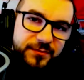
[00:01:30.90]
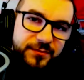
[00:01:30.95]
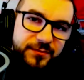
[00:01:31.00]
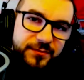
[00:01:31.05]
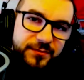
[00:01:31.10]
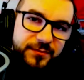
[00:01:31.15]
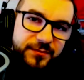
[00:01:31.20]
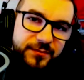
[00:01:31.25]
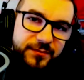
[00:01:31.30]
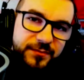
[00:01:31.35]

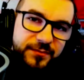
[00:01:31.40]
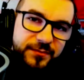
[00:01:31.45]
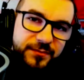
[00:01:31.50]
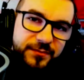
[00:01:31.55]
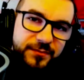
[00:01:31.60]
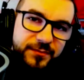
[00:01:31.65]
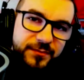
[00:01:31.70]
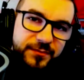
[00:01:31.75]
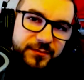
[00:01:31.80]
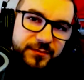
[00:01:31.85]

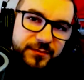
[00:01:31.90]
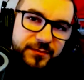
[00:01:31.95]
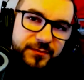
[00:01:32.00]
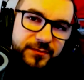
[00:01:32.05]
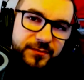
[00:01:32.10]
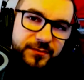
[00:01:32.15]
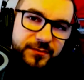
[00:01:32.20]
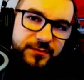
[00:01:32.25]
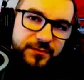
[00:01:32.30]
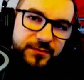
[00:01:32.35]

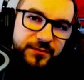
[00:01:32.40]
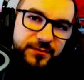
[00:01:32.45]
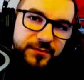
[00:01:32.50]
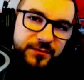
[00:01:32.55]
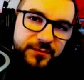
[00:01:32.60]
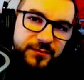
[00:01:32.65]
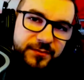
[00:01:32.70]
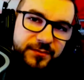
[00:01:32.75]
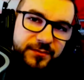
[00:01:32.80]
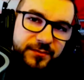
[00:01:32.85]

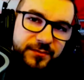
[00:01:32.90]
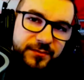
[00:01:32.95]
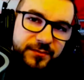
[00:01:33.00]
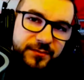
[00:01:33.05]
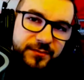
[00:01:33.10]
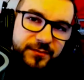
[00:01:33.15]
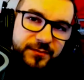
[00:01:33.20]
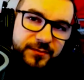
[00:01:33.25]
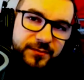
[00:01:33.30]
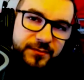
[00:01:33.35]

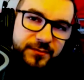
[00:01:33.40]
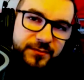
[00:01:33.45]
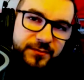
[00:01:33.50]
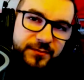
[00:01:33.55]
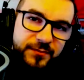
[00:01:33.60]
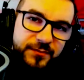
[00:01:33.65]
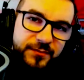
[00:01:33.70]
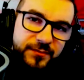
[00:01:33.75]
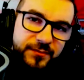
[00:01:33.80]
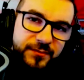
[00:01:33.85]

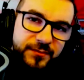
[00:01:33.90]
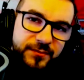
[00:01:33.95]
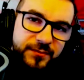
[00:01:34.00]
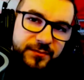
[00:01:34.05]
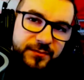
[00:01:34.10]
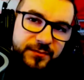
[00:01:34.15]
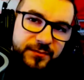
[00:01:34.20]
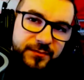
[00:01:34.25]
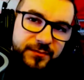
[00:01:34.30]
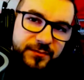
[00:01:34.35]

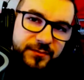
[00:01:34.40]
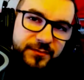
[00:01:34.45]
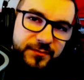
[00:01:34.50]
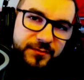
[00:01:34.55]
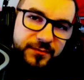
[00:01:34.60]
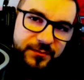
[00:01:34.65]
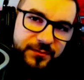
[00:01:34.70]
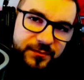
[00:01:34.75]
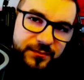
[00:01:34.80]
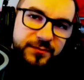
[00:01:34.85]

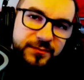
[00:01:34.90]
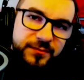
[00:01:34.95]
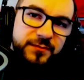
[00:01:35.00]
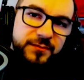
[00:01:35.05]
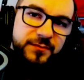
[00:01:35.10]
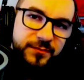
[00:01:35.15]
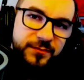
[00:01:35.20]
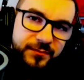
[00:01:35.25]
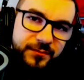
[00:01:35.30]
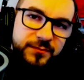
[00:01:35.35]

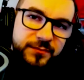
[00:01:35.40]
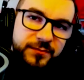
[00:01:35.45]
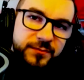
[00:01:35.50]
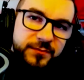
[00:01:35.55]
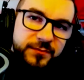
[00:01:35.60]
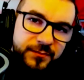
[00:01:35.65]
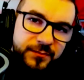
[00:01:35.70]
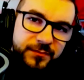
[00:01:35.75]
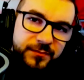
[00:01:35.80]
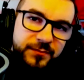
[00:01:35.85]

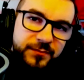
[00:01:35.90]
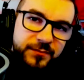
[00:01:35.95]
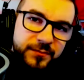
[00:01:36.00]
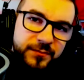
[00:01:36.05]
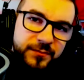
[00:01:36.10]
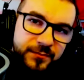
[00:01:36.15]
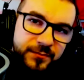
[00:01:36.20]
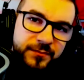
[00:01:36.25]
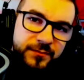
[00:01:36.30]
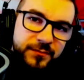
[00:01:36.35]

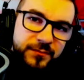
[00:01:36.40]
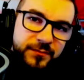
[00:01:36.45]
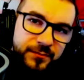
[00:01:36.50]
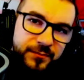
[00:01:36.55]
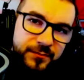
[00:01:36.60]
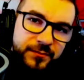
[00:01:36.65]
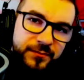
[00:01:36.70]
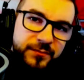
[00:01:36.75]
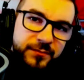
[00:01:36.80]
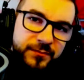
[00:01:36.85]

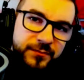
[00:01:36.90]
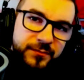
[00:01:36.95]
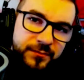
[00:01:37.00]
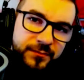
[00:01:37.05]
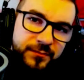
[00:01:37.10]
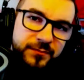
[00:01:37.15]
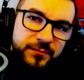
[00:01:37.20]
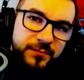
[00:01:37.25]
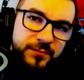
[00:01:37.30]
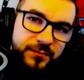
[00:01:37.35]

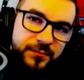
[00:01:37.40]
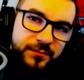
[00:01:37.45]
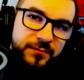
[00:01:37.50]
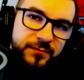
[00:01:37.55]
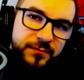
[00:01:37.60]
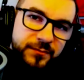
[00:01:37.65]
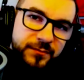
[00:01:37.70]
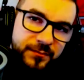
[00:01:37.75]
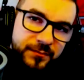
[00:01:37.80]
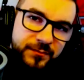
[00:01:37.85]

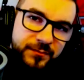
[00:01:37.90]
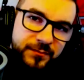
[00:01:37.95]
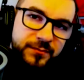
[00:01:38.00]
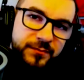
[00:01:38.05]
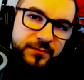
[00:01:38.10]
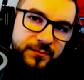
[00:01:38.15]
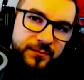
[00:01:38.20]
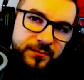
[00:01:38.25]
(silent)